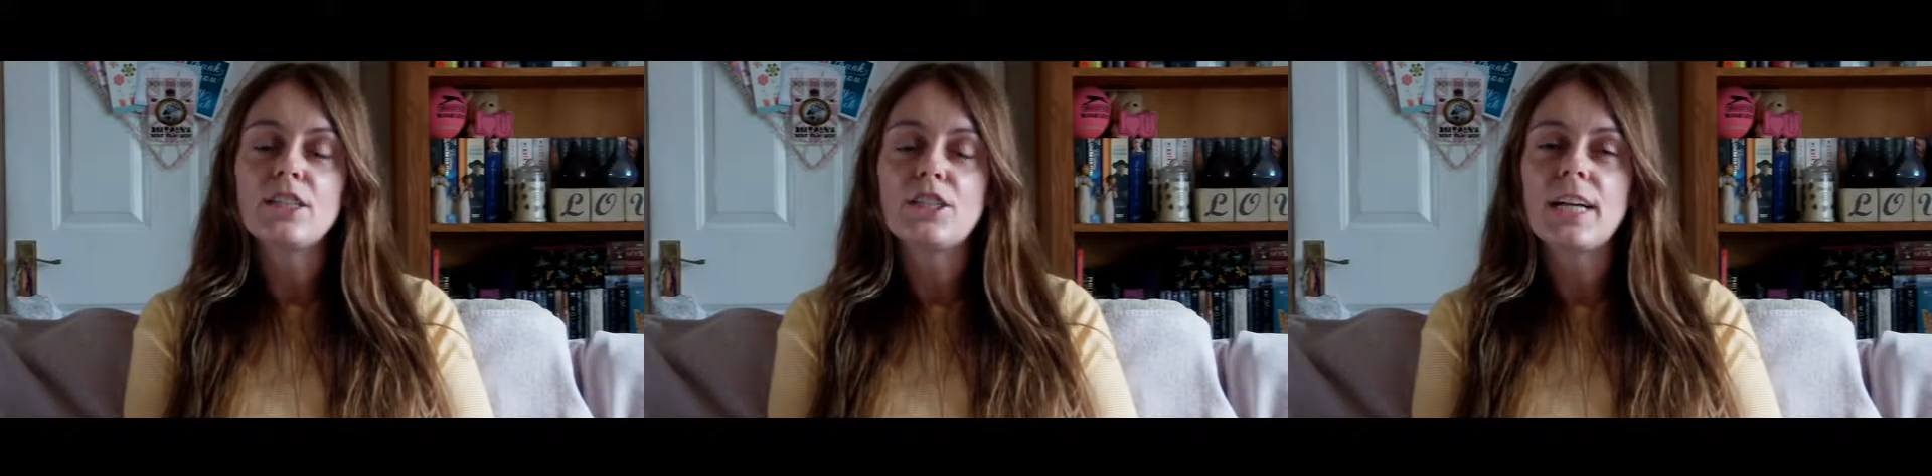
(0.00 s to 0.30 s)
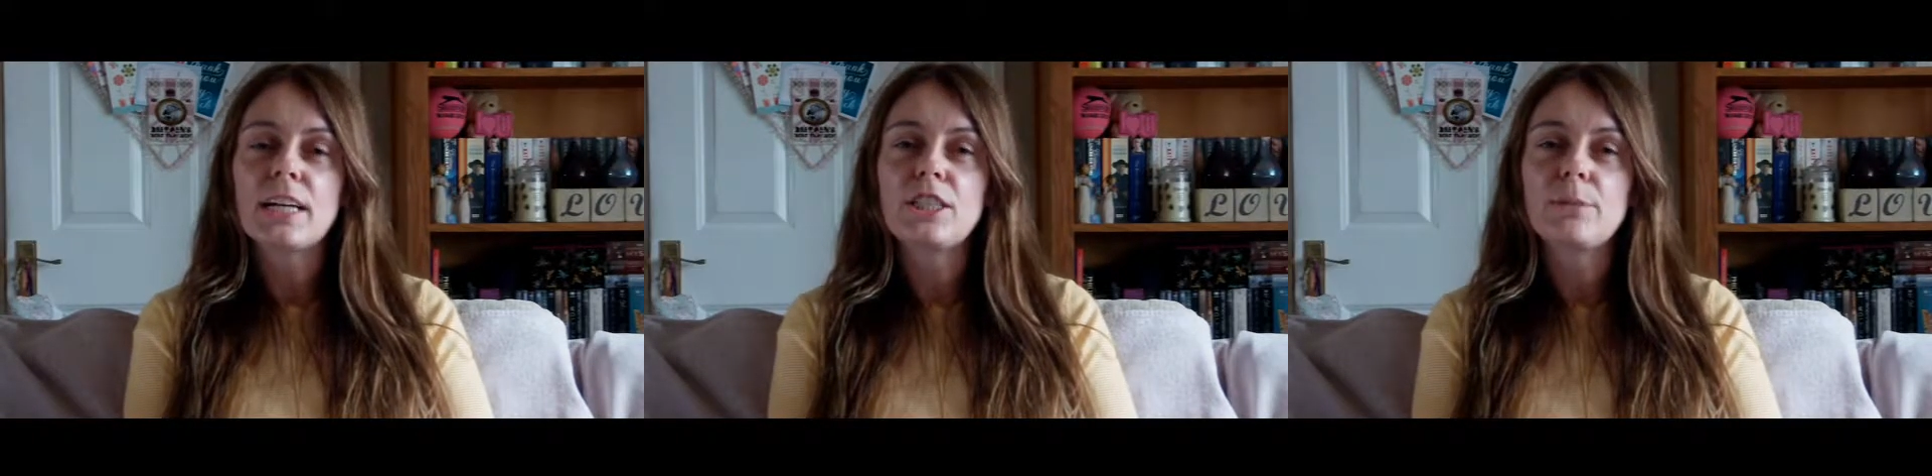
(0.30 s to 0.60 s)
that she
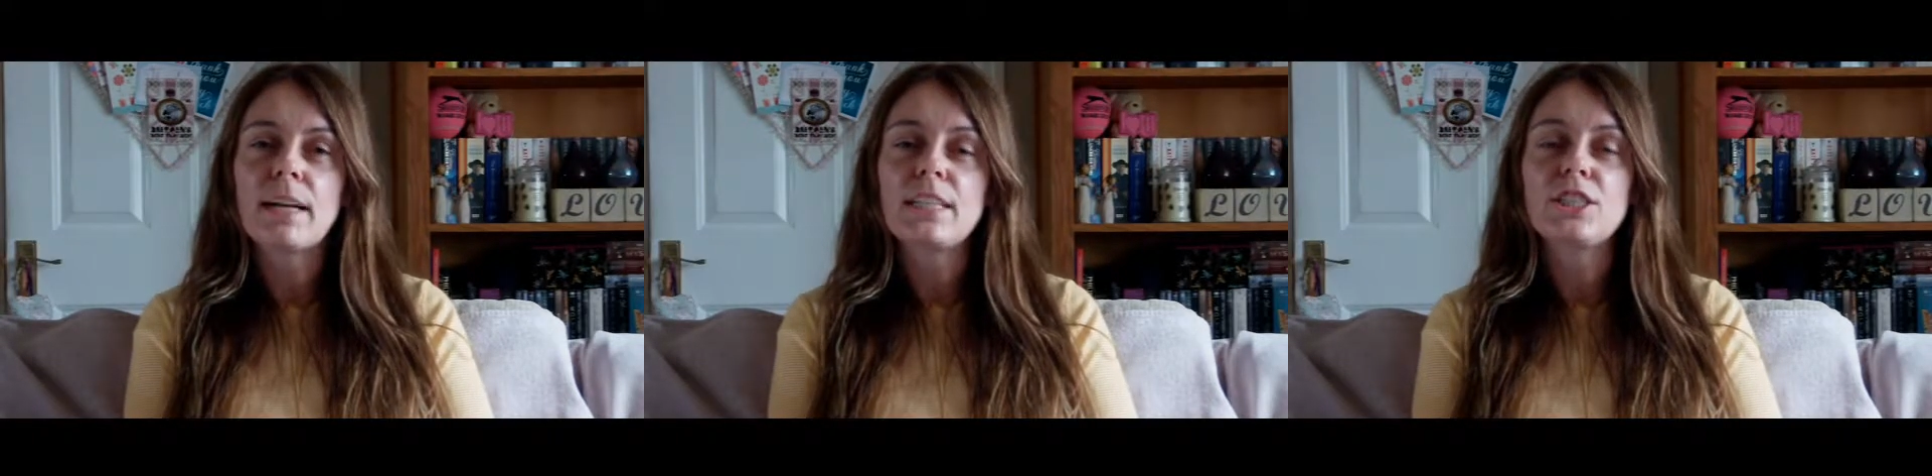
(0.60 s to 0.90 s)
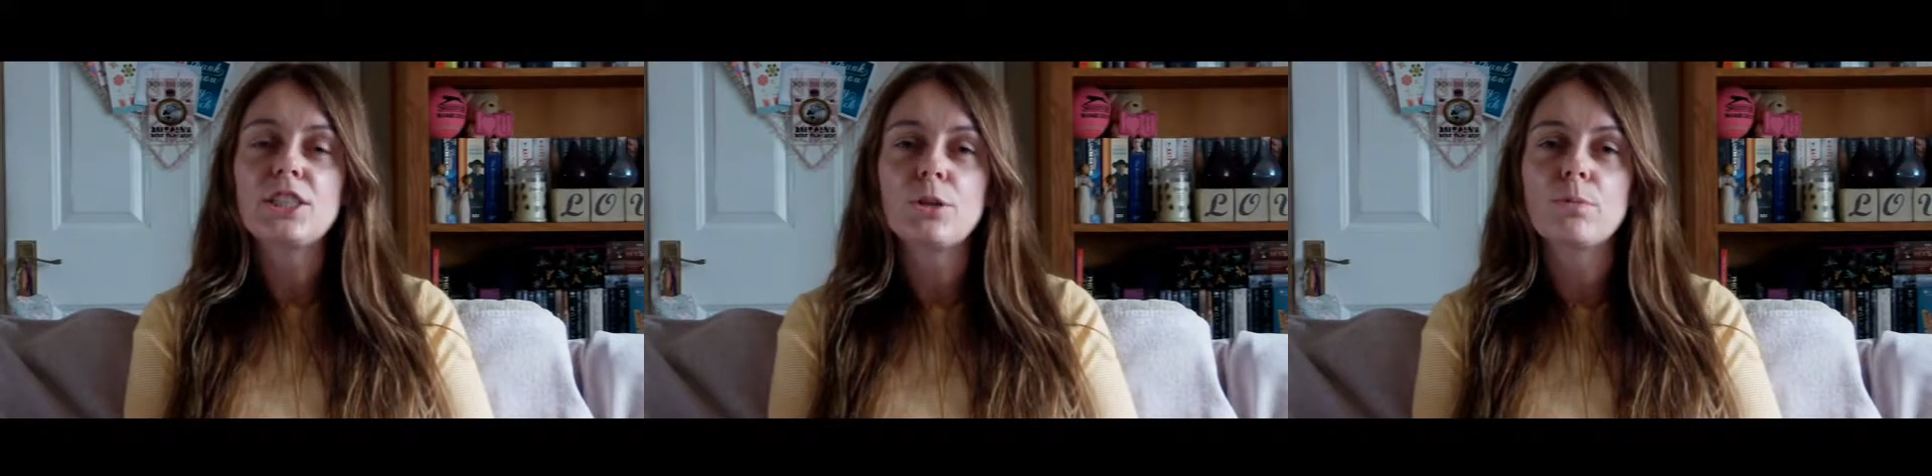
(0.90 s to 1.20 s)
actually managed
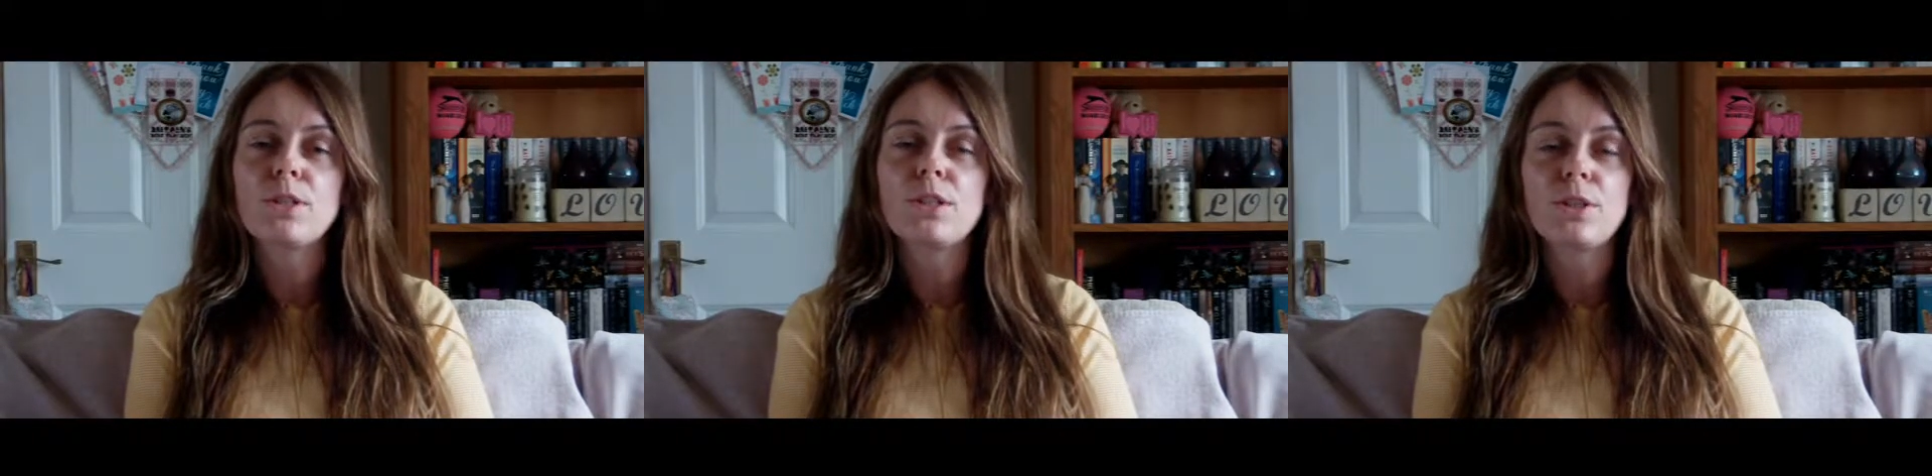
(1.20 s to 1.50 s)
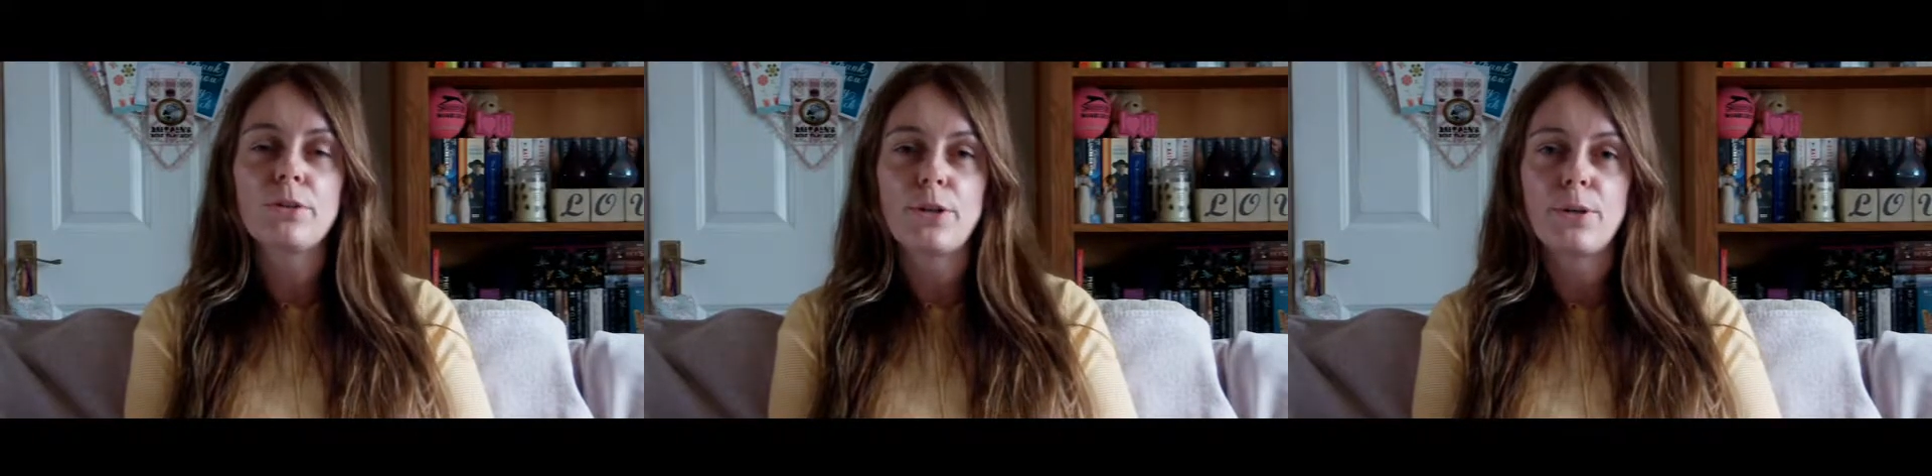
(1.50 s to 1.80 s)
to come to the
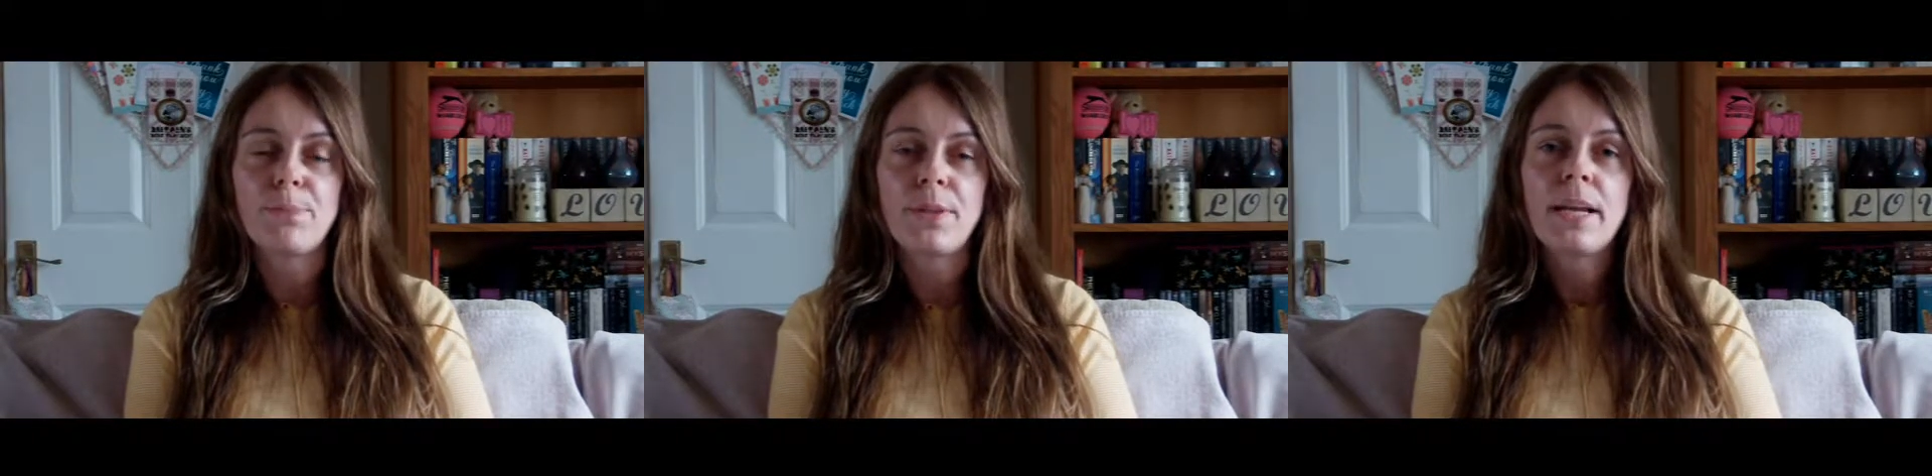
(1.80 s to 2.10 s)
throne,